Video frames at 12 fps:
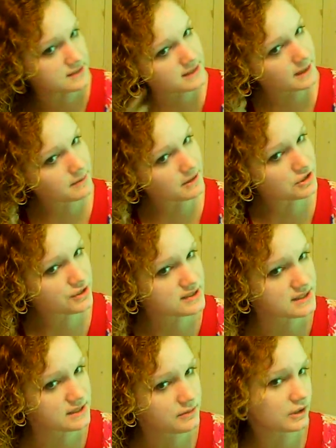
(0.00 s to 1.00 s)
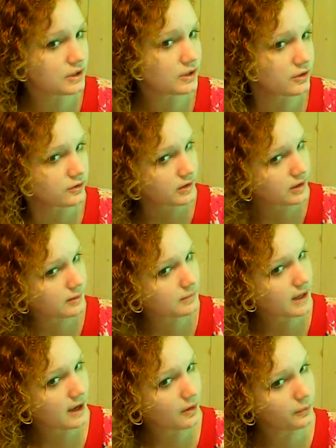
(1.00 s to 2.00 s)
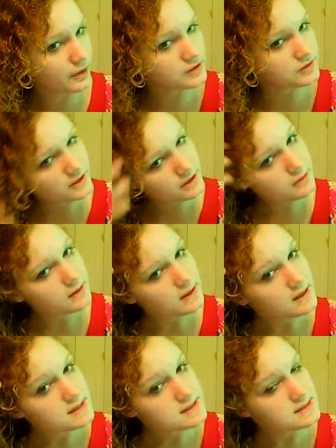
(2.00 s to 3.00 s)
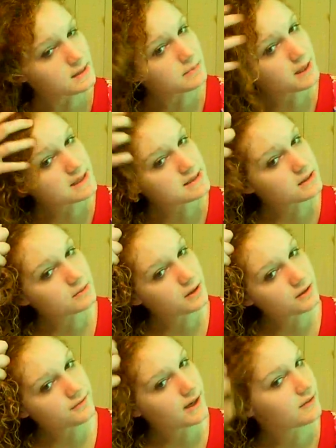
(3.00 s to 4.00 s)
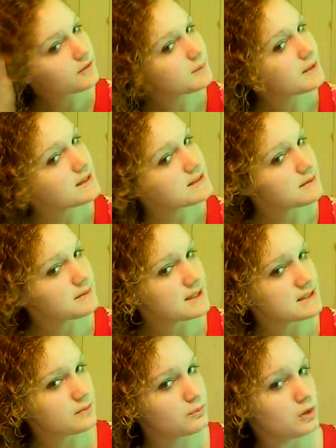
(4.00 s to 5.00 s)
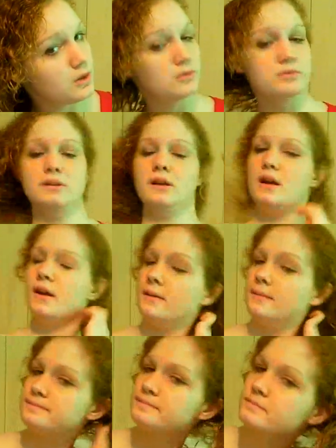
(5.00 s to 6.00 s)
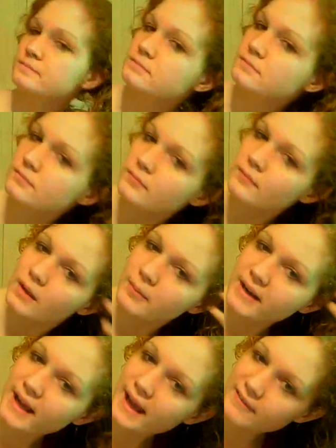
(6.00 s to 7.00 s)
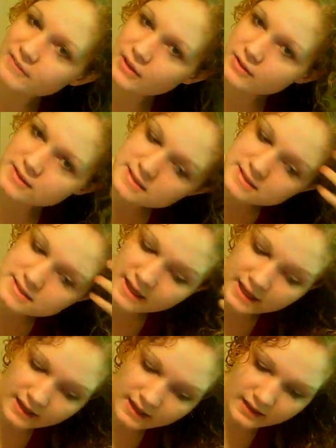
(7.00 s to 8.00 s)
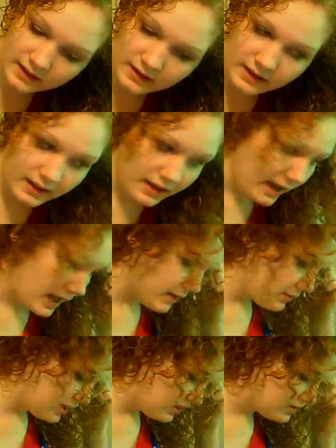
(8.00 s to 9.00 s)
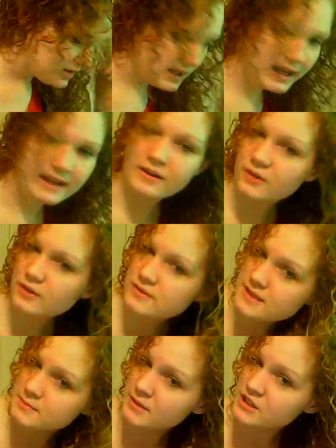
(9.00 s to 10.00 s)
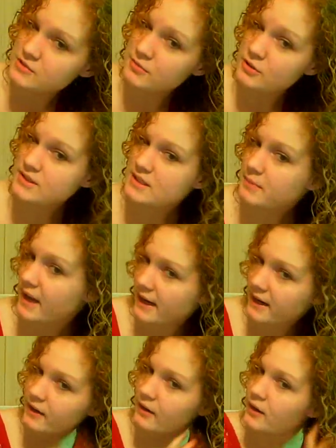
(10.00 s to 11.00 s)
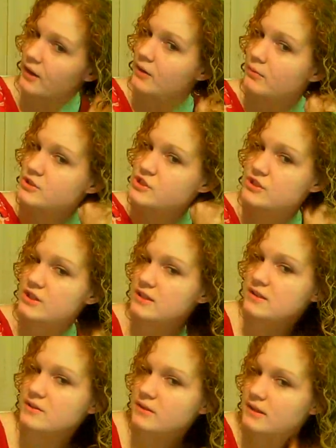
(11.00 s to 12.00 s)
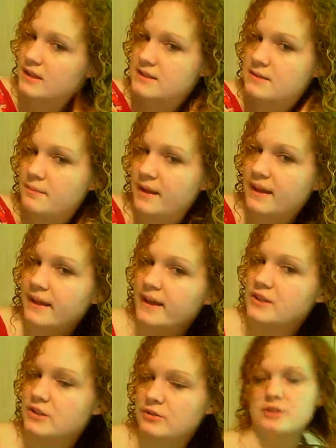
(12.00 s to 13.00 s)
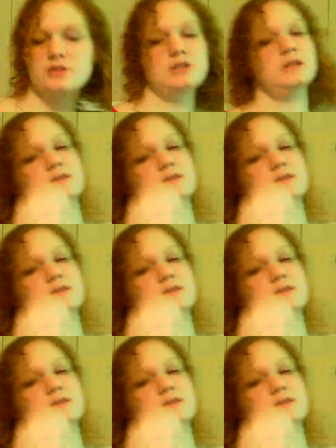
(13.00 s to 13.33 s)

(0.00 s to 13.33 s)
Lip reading: step and just see with the curl cream how it works for you. Some days it'll work fine for me, some days it won't. But I have noticed since I have been using it, I don't use as much mousse in my hair, which is good, so it doesn't make it as crunchy